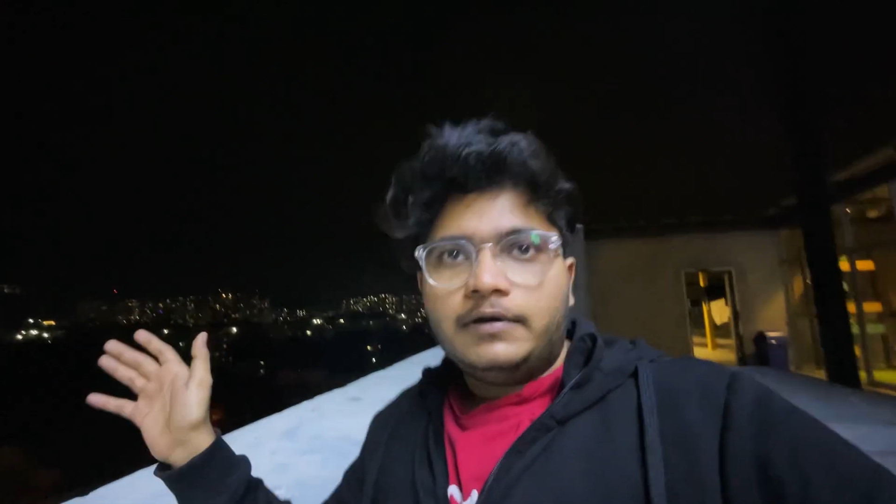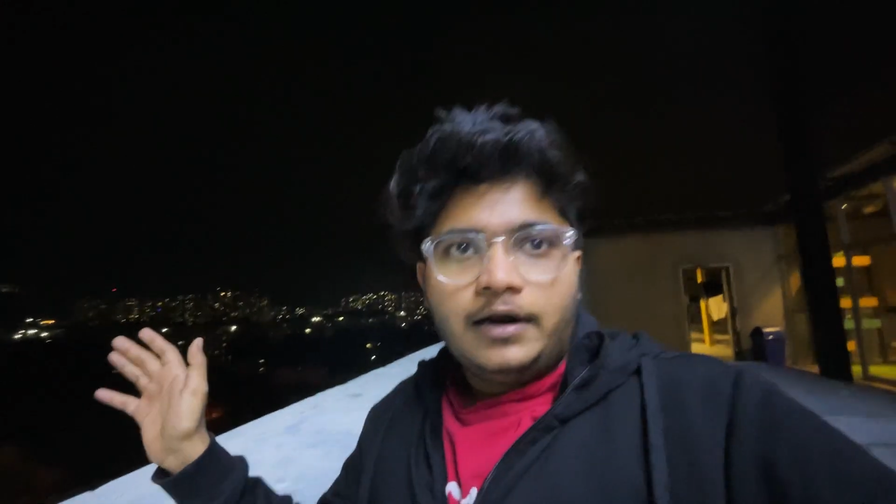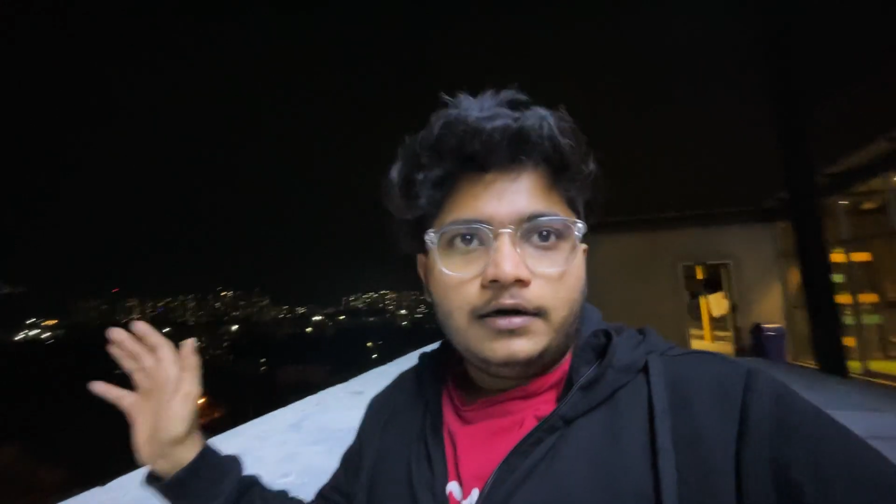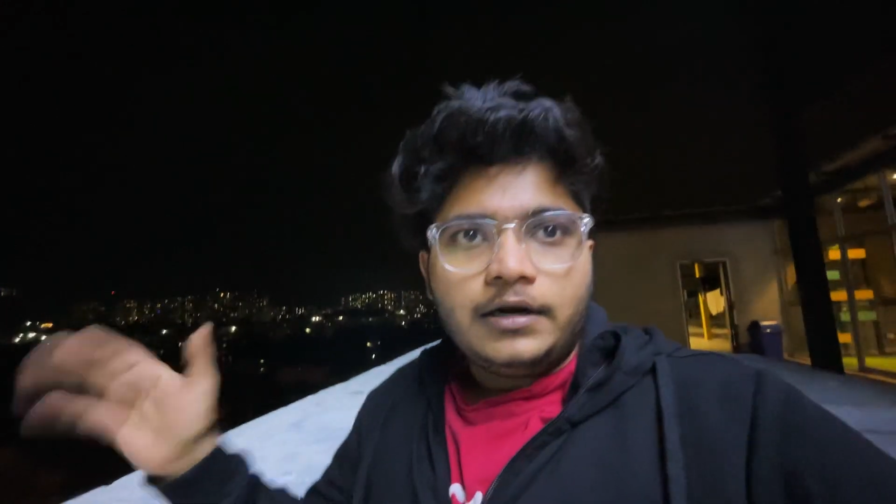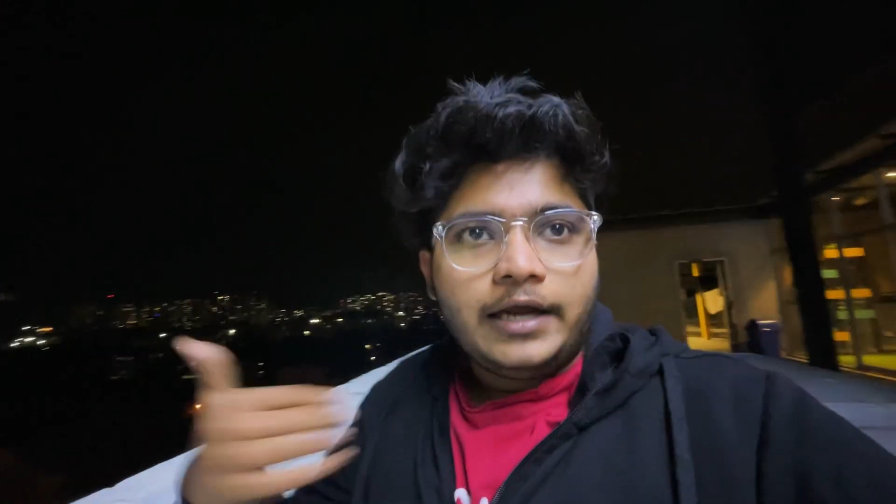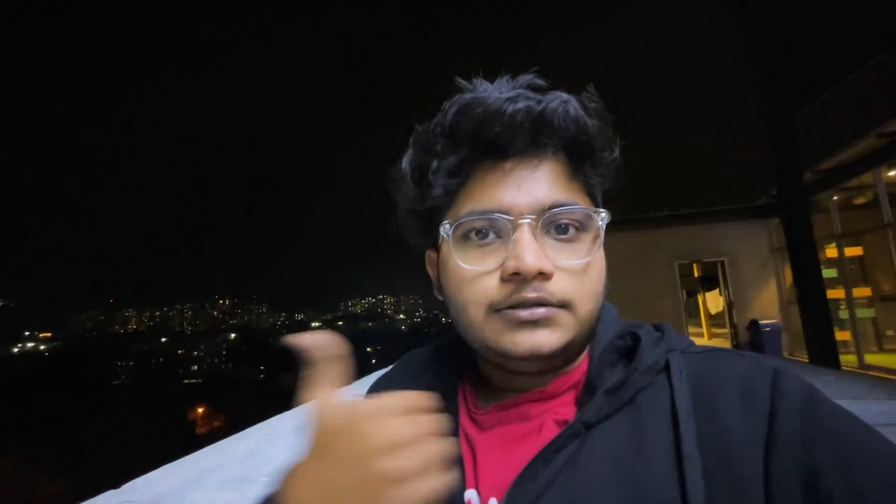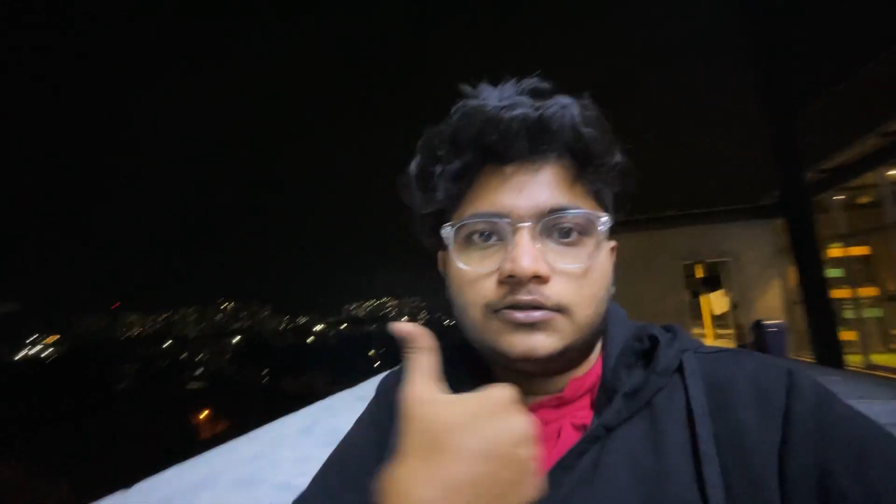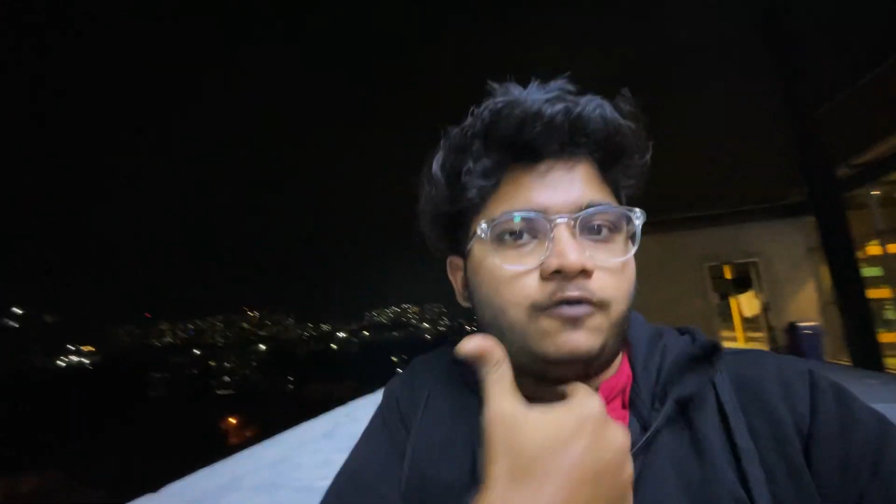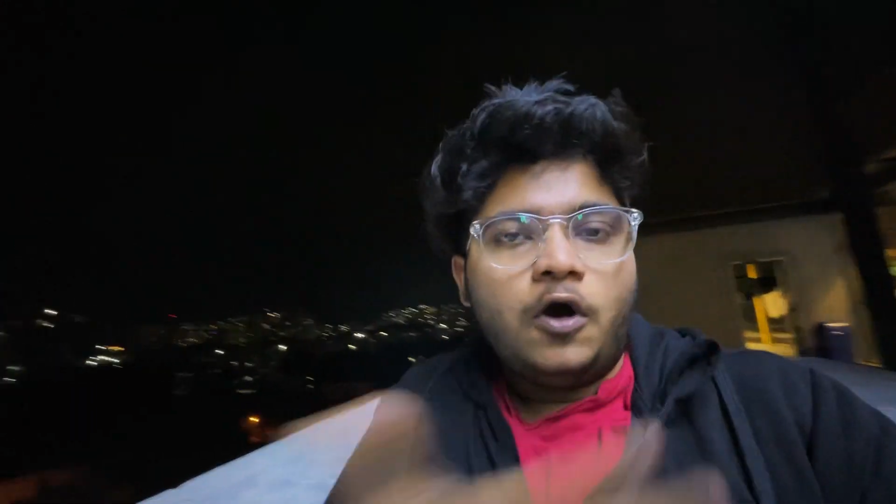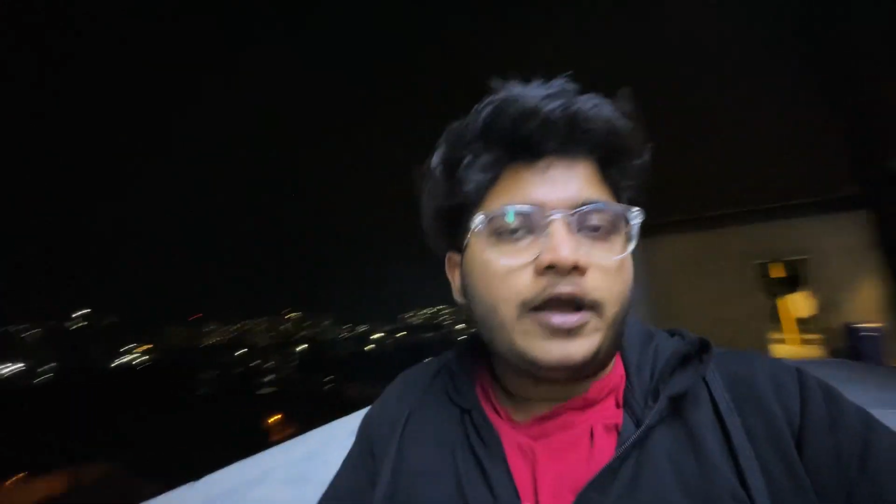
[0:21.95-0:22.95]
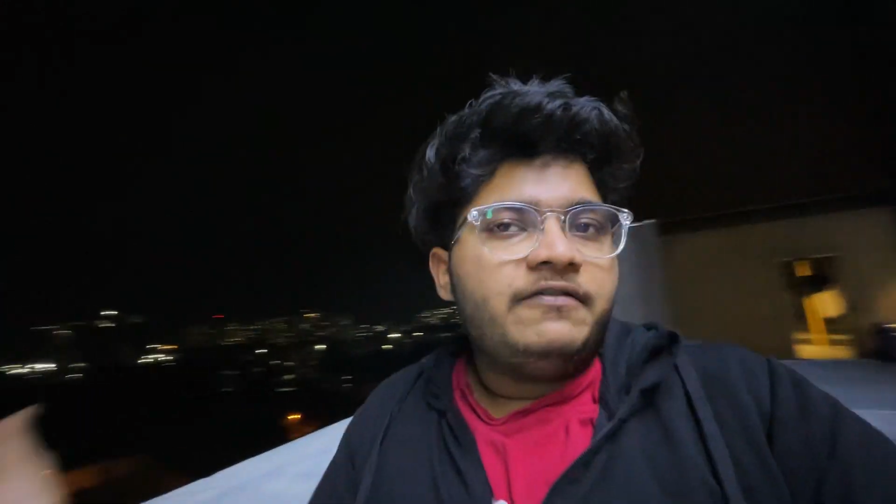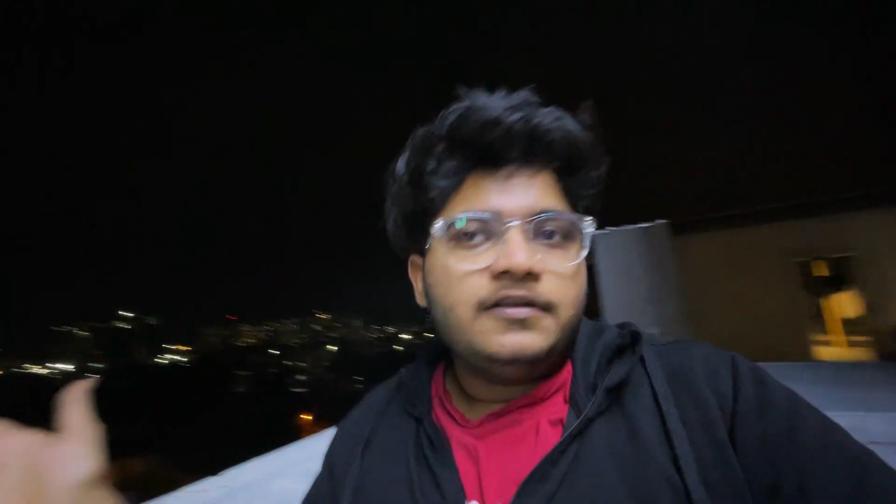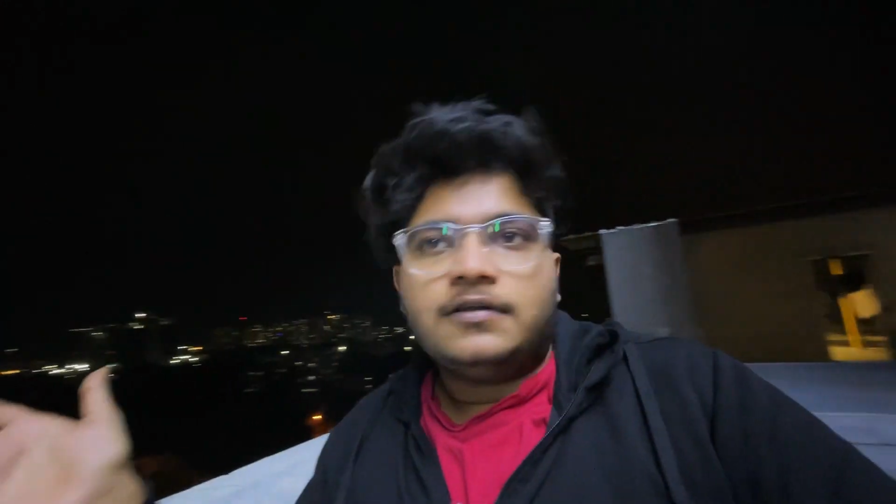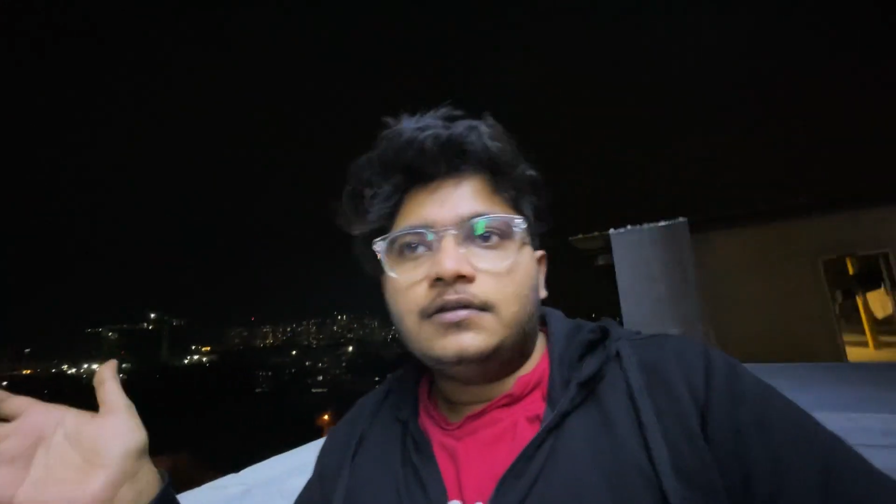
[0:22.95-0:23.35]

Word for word: and I just vlog everything